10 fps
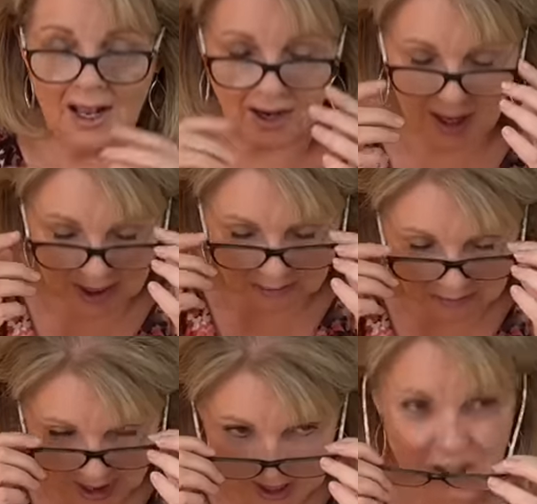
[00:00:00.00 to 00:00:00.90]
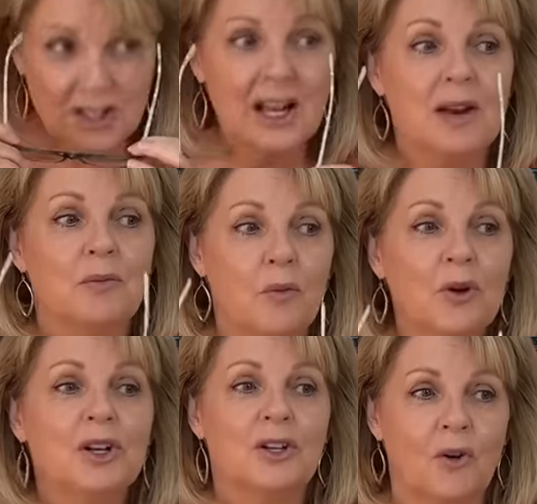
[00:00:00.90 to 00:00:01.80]
And I imagine it
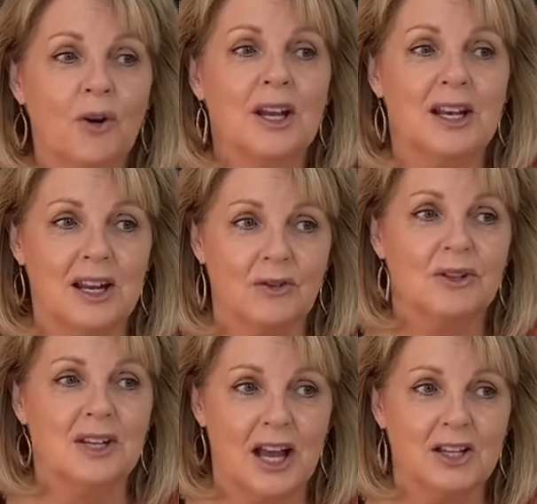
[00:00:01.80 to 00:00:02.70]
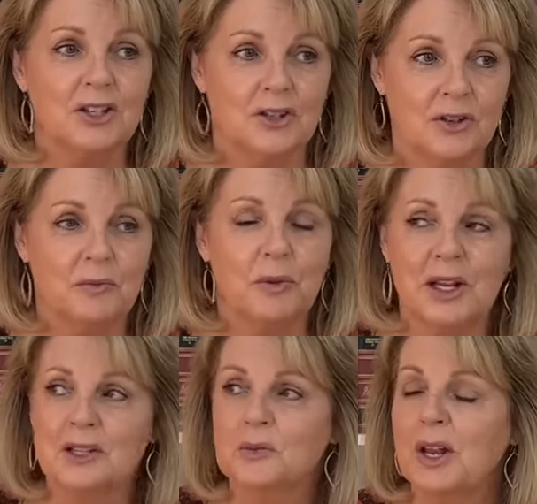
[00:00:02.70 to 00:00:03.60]
would annoy and irritate you,
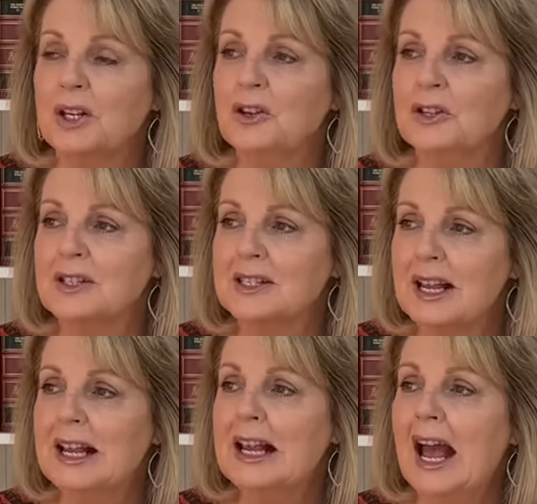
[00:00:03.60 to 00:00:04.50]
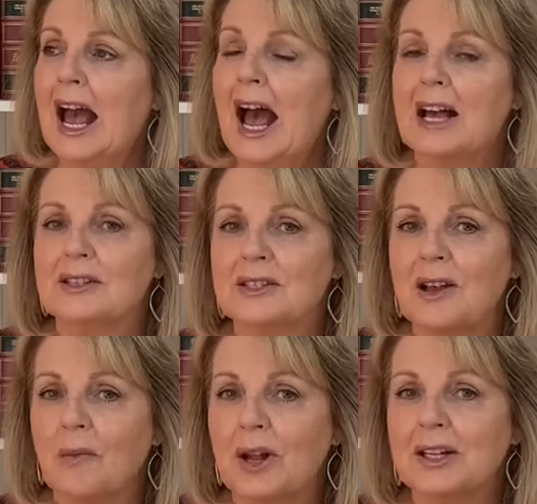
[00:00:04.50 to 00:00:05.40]
because when you can see how
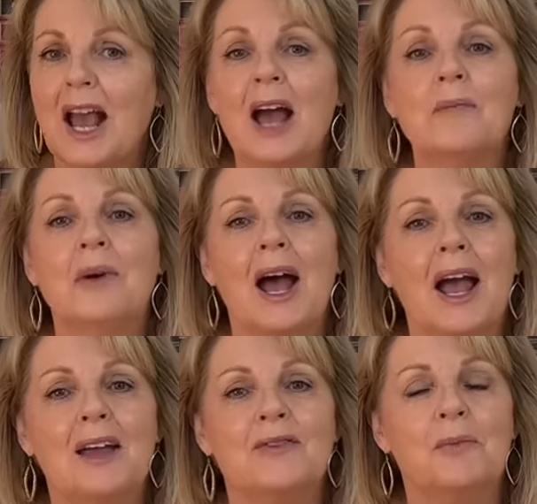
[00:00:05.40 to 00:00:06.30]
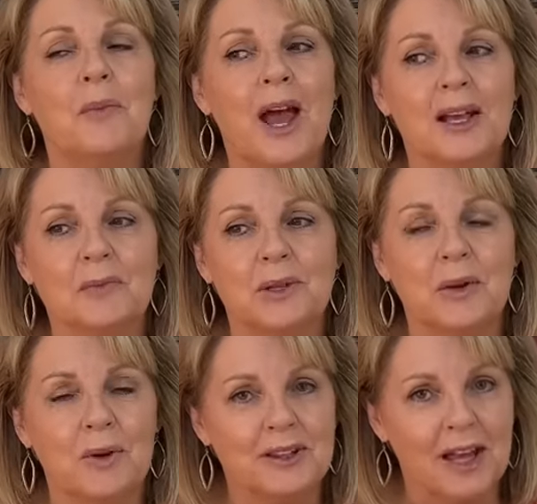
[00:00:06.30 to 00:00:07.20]
someone can behave
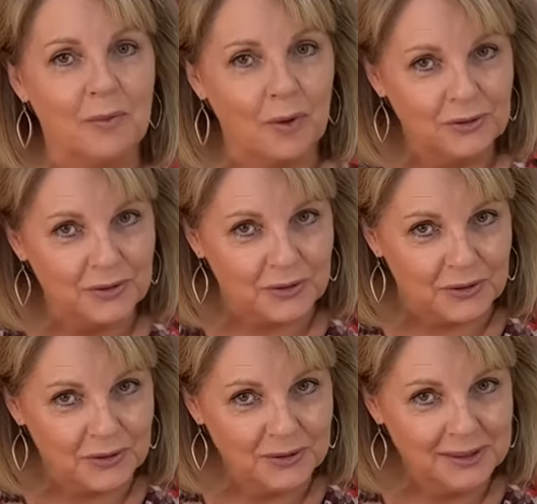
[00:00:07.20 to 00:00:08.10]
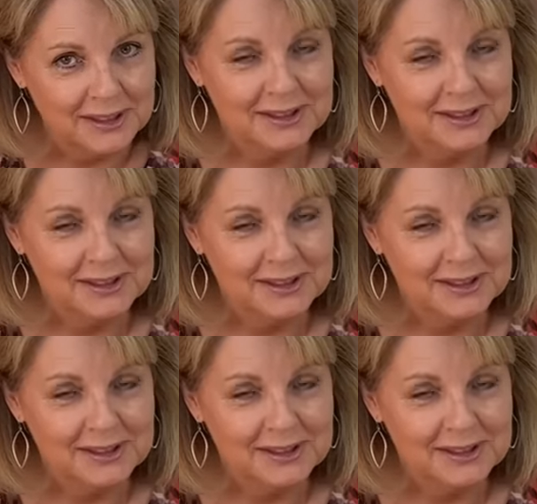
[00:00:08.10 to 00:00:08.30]
impeccably when they want to,